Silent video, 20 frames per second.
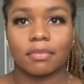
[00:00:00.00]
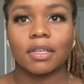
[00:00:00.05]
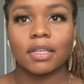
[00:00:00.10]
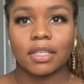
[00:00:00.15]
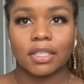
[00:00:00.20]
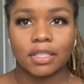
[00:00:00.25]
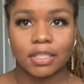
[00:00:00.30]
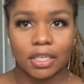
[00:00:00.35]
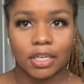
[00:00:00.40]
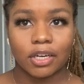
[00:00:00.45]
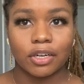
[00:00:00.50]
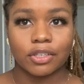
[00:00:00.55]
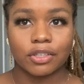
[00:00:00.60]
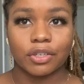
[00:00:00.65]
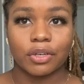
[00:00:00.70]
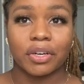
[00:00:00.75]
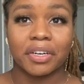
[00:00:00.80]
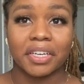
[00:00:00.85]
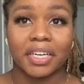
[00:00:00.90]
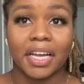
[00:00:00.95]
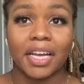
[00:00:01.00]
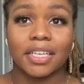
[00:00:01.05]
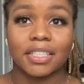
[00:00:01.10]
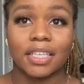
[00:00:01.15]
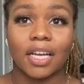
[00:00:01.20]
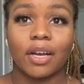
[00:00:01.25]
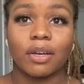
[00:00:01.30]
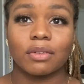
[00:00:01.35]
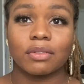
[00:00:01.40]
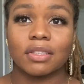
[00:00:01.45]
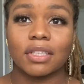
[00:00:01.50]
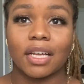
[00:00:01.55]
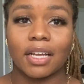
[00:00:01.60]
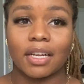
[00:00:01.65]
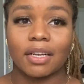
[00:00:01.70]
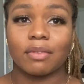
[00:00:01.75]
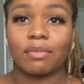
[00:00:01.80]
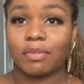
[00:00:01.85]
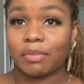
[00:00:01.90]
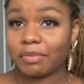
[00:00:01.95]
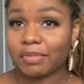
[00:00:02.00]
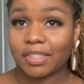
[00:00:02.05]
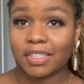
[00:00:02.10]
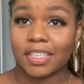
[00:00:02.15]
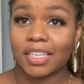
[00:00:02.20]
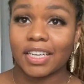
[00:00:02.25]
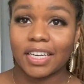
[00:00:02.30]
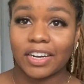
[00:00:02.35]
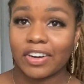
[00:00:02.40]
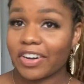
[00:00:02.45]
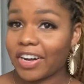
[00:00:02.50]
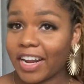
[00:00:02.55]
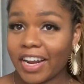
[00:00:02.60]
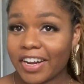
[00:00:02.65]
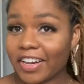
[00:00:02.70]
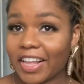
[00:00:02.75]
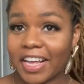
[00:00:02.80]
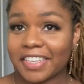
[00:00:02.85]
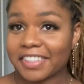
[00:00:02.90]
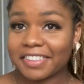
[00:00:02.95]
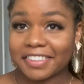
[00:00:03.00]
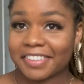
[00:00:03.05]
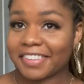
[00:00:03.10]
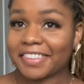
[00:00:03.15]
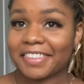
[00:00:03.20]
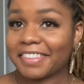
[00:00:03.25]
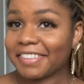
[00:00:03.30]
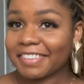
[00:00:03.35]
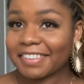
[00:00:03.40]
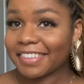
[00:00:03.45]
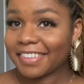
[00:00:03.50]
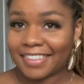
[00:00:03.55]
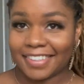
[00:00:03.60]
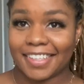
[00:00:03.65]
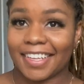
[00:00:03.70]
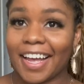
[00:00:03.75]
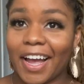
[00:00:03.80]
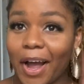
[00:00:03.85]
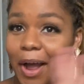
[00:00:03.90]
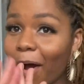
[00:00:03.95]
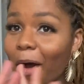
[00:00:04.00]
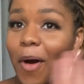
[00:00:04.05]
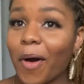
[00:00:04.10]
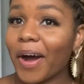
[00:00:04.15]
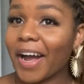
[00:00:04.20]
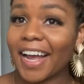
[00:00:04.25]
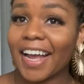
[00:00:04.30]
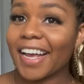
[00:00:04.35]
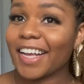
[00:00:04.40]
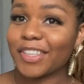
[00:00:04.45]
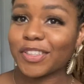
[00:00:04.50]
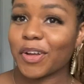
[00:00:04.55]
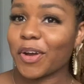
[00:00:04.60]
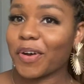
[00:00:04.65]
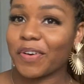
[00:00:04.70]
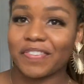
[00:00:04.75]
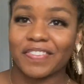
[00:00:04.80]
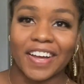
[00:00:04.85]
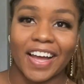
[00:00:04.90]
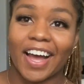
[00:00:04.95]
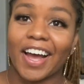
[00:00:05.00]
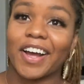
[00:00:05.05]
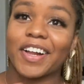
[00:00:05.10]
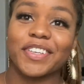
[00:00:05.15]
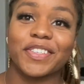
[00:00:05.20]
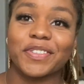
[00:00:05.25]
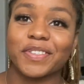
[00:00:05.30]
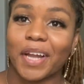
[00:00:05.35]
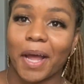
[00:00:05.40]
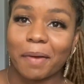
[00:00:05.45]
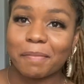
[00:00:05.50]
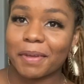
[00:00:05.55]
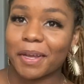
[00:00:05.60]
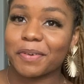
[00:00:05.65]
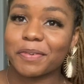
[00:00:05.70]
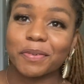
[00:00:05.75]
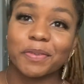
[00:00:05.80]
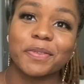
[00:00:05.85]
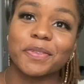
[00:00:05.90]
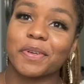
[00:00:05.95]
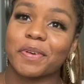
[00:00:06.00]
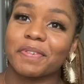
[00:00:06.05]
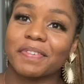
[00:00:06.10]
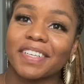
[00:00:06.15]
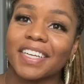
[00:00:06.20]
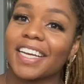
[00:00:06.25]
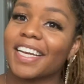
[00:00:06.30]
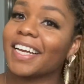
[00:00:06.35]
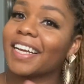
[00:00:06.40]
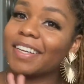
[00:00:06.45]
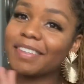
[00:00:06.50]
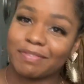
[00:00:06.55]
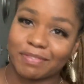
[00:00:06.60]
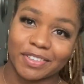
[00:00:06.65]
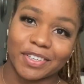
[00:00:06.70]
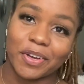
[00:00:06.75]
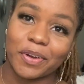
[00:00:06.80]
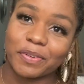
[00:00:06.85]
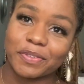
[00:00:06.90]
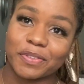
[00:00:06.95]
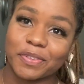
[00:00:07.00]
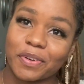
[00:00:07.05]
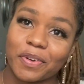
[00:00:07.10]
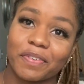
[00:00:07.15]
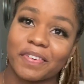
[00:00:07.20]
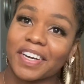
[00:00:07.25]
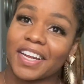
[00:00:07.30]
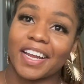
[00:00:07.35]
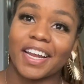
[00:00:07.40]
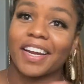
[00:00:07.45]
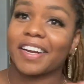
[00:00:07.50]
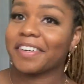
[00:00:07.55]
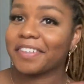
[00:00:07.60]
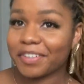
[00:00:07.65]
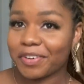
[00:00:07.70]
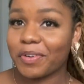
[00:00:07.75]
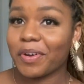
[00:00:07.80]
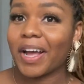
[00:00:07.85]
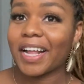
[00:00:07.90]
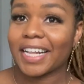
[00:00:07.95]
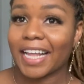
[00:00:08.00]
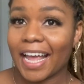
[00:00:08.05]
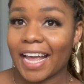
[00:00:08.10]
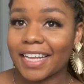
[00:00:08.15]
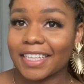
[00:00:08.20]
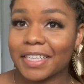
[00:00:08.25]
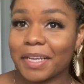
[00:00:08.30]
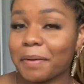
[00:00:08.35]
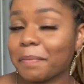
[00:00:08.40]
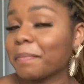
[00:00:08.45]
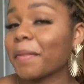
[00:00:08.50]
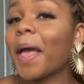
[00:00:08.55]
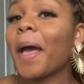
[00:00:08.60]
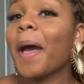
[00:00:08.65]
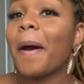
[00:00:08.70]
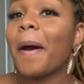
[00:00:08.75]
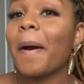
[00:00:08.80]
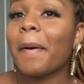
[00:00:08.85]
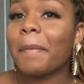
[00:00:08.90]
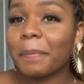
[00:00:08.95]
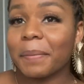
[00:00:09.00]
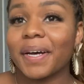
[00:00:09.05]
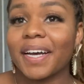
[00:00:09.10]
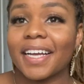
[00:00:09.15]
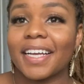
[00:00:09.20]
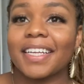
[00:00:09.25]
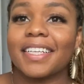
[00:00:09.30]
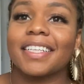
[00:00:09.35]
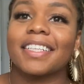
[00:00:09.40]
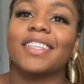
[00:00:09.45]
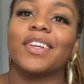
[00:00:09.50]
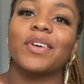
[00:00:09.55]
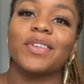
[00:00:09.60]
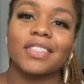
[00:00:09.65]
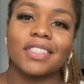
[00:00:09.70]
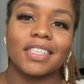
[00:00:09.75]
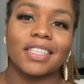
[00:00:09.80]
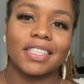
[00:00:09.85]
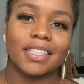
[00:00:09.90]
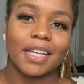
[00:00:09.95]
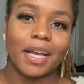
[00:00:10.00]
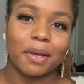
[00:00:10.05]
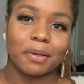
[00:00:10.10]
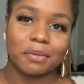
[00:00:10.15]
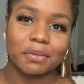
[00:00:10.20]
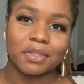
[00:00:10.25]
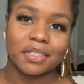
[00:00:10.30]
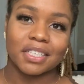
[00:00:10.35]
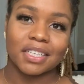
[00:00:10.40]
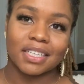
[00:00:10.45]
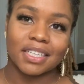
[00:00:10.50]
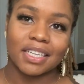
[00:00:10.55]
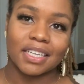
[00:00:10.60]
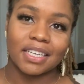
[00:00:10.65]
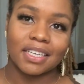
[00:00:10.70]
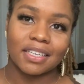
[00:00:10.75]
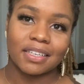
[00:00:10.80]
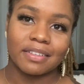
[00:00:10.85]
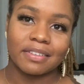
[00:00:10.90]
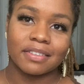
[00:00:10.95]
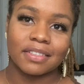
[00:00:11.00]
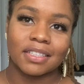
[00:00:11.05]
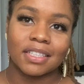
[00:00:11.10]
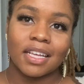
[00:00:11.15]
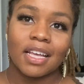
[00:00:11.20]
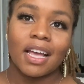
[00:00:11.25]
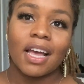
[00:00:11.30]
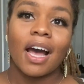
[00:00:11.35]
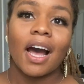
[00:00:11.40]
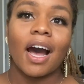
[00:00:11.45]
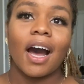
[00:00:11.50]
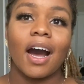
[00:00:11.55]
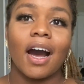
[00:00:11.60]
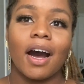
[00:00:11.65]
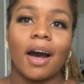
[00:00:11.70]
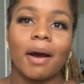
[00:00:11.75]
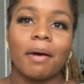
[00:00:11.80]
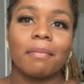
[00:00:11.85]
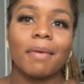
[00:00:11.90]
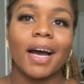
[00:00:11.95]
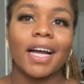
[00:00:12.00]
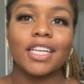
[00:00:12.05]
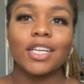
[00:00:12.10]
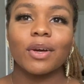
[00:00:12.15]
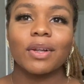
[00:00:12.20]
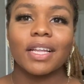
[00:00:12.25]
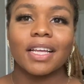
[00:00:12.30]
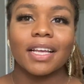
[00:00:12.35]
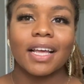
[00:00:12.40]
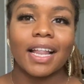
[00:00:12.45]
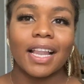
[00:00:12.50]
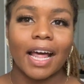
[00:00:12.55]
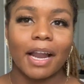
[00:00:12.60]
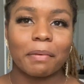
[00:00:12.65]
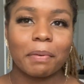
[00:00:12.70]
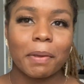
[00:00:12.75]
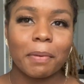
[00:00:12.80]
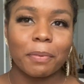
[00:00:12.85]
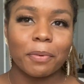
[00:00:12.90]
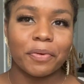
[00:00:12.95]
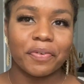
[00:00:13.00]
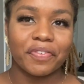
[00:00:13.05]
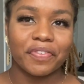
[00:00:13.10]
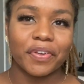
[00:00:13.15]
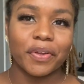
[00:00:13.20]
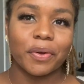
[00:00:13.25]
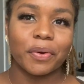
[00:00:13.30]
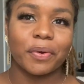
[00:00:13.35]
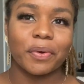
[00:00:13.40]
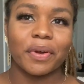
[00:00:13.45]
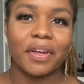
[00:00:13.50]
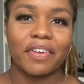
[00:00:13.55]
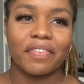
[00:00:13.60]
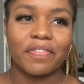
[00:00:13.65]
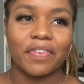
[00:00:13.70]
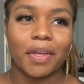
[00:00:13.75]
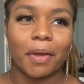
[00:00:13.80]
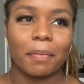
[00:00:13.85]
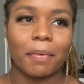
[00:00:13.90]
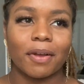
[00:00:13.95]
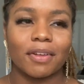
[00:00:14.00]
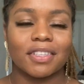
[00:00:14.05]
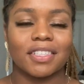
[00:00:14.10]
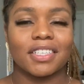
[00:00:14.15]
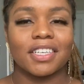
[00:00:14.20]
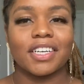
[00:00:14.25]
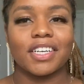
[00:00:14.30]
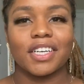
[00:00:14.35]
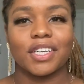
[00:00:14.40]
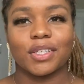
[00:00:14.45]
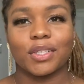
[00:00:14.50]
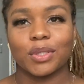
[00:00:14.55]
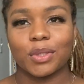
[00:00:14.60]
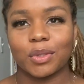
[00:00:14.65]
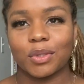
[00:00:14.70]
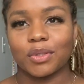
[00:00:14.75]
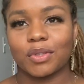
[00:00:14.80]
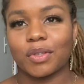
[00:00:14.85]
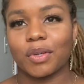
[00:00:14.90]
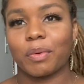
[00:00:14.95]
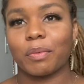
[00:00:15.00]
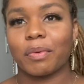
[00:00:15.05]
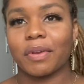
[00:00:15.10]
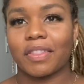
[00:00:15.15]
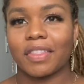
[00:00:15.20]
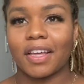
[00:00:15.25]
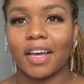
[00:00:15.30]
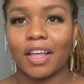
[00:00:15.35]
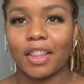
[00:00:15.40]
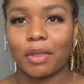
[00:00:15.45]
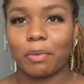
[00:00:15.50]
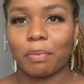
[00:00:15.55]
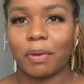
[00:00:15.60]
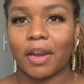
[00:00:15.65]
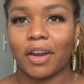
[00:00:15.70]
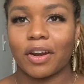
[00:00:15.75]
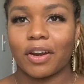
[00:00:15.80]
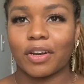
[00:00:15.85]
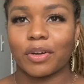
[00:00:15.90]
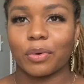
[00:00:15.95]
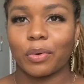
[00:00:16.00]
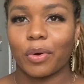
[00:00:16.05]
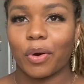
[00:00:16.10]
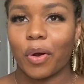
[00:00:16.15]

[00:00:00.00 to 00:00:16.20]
Send her to her dad's house, and when we send her there, that's all hands off. I do not make rules over there. What goes on over there, you're gonna have to ask him. But those are the times when she leaves. I know that a lot of people feel iffy about sending their children with the other parent during